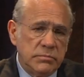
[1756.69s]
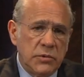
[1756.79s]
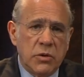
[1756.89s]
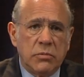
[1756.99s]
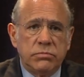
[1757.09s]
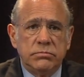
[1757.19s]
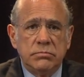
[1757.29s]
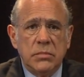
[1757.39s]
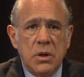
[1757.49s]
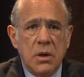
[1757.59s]
you know,
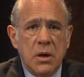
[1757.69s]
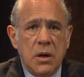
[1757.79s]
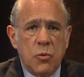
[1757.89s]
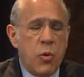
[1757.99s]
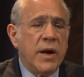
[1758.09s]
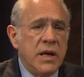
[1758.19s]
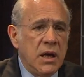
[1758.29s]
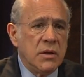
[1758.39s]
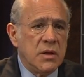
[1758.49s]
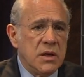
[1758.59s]

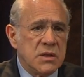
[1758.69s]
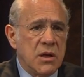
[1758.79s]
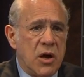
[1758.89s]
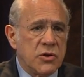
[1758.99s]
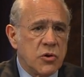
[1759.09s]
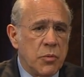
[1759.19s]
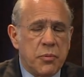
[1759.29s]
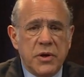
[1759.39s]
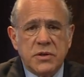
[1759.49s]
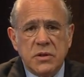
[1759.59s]
running these large
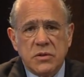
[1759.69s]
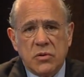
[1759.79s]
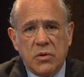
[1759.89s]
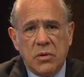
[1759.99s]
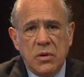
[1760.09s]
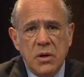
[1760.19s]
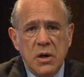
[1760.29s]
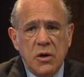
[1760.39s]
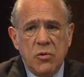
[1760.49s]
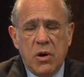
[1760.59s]
corporations or
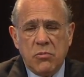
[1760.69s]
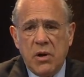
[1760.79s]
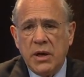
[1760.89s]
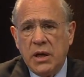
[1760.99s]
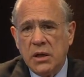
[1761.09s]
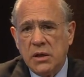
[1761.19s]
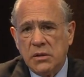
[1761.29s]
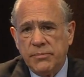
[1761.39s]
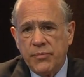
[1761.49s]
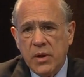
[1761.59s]
who are running
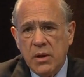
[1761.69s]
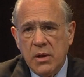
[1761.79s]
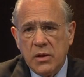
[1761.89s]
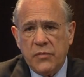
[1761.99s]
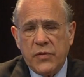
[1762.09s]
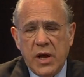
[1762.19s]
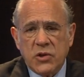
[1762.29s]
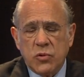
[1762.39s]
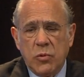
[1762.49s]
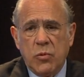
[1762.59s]
the
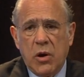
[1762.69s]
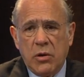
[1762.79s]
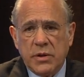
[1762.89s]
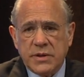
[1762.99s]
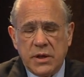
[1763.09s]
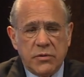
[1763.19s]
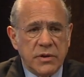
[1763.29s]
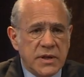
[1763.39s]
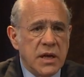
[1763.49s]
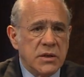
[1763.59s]
financial world,
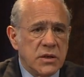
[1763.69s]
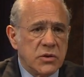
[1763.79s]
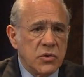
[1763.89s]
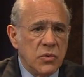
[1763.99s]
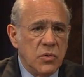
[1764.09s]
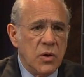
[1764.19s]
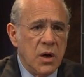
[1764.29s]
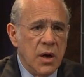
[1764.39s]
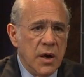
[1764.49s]
etc., tend to